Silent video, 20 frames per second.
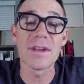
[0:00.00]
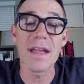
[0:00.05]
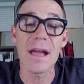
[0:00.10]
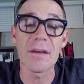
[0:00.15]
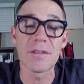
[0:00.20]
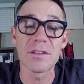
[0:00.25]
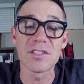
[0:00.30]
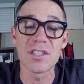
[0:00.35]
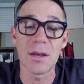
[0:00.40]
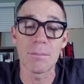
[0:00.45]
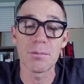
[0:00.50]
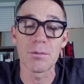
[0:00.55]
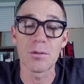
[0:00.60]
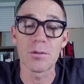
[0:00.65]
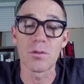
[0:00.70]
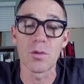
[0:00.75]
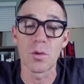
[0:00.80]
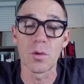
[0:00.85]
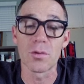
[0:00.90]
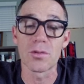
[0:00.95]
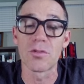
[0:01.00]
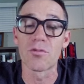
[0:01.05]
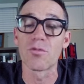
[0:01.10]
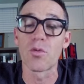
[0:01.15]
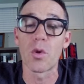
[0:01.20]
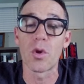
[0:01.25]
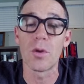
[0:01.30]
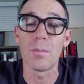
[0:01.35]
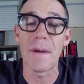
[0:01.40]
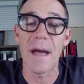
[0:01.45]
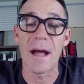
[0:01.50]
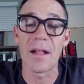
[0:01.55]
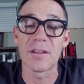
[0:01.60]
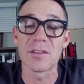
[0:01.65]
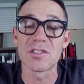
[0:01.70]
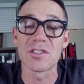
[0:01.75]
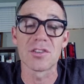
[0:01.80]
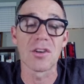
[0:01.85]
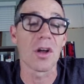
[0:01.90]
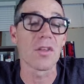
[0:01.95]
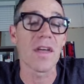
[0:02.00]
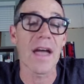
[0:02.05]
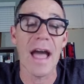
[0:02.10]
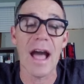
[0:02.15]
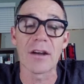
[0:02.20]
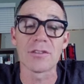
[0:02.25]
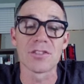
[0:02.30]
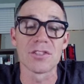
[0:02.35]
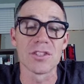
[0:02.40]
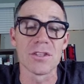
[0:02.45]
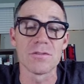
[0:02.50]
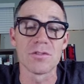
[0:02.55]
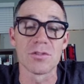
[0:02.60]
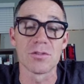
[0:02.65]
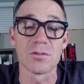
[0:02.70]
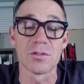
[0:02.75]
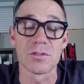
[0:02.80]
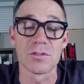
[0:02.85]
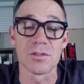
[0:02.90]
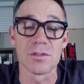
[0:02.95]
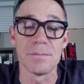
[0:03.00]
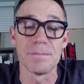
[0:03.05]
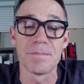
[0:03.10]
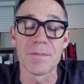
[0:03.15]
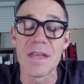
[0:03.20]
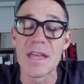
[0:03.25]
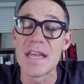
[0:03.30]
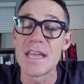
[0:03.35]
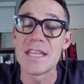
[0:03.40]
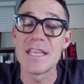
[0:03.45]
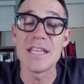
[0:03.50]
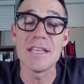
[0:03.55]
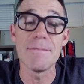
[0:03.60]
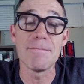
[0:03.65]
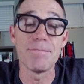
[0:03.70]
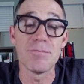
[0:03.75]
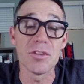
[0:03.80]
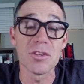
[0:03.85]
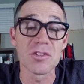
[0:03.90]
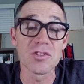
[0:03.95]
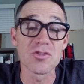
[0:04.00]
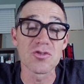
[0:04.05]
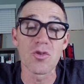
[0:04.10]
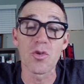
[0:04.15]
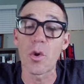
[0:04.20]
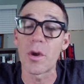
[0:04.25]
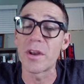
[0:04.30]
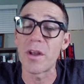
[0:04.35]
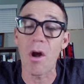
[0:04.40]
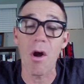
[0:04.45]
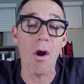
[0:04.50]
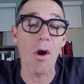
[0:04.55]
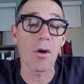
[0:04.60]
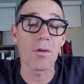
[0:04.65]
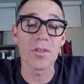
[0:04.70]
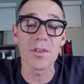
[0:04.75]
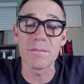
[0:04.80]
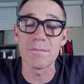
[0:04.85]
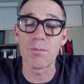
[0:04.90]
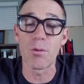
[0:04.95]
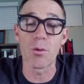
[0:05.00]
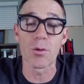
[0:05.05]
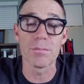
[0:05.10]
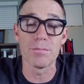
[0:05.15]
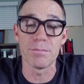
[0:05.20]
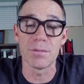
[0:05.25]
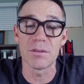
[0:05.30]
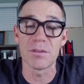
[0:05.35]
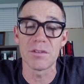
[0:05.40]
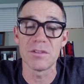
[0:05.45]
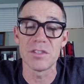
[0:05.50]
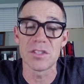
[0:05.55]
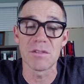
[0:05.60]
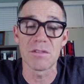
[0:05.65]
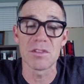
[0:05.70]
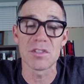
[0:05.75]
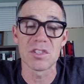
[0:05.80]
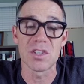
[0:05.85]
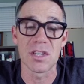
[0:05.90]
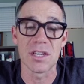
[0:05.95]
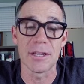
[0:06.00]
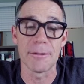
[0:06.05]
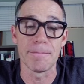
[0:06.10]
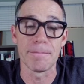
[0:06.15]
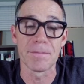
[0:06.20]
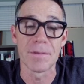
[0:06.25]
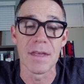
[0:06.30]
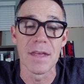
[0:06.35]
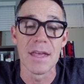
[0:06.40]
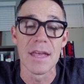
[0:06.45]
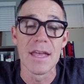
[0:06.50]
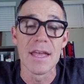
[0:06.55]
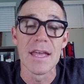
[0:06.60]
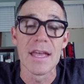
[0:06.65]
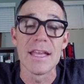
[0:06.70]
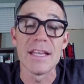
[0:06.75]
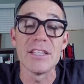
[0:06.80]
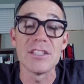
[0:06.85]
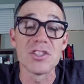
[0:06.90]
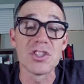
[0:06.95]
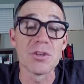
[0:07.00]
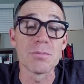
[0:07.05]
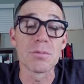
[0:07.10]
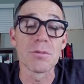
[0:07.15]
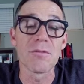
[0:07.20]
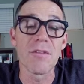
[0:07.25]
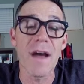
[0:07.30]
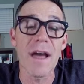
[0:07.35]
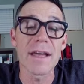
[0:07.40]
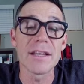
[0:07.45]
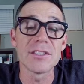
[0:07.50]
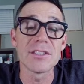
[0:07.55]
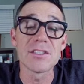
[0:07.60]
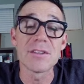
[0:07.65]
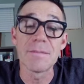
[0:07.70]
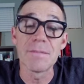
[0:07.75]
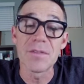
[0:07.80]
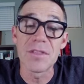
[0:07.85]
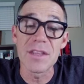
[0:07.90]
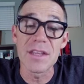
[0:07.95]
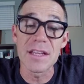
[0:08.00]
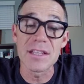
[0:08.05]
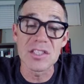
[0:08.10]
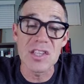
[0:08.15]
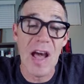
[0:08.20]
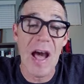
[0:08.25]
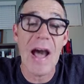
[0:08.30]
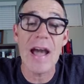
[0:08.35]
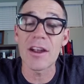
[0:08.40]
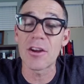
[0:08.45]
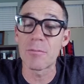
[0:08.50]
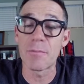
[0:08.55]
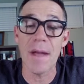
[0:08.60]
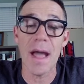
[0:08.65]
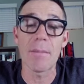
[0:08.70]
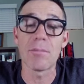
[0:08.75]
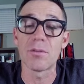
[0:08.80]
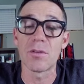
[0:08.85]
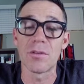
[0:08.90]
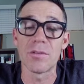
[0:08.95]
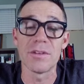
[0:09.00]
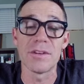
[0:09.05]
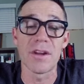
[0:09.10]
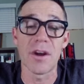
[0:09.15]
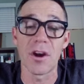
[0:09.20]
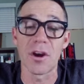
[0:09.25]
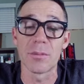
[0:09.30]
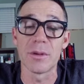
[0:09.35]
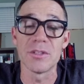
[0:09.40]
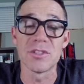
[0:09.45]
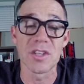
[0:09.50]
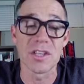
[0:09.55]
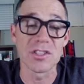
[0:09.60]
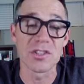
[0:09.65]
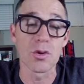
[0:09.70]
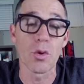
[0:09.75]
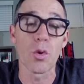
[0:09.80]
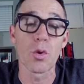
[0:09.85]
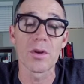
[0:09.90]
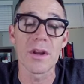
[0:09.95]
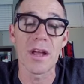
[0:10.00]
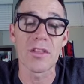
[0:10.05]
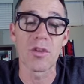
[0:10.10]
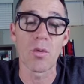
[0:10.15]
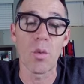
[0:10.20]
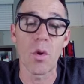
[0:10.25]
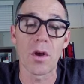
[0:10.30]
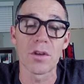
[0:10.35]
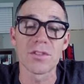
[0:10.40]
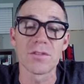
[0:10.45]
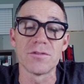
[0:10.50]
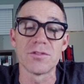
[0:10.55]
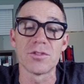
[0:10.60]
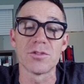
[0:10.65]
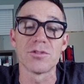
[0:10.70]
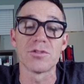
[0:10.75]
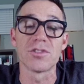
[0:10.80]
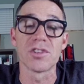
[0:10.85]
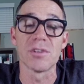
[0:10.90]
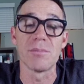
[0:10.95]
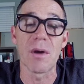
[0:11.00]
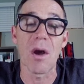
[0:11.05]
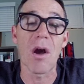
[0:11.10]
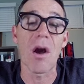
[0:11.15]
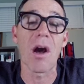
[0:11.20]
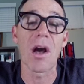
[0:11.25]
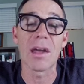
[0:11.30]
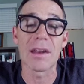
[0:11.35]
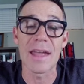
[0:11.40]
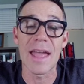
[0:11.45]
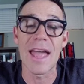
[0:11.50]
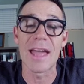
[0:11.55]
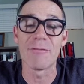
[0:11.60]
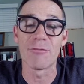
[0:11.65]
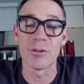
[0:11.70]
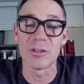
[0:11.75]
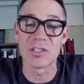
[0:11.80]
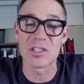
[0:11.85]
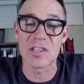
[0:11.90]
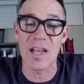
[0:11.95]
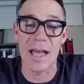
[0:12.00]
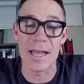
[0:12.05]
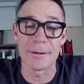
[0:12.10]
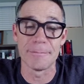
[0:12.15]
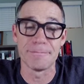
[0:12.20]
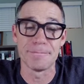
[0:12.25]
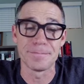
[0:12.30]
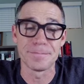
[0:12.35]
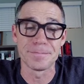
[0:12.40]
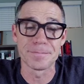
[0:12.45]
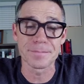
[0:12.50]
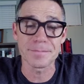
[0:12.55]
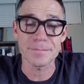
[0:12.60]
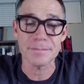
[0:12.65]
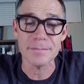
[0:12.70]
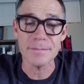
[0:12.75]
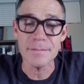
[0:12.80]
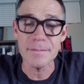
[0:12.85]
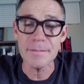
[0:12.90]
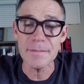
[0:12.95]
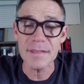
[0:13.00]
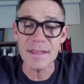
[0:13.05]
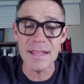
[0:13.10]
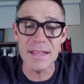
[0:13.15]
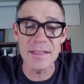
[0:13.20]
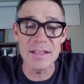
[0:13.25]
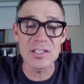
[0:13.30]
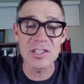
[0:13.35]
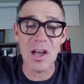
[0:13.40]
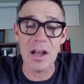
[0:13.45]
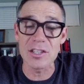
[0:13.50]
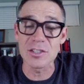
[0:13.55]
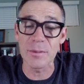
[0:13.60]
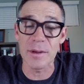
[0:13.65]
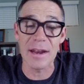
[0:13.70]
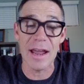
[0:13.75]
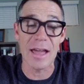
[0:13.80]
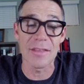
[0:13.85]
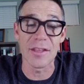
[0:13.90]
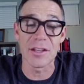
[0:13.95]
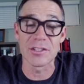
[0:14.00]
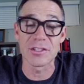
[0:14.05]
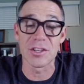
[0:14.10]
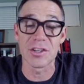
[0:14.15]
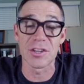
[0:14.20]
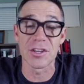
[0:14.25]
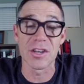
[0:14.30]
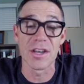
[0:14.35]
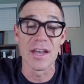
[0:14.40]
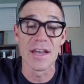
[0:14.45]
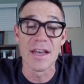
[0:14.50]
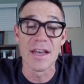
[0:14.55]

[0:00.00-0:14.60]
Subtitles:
down the temple of the Lord, the royal palace, and all the houses of Jerusalem. He destroyed all the important buildings of the city. He supervised the entire Babylonian army as they tore down the walls of Jerusalem on every side. And then talks about how they took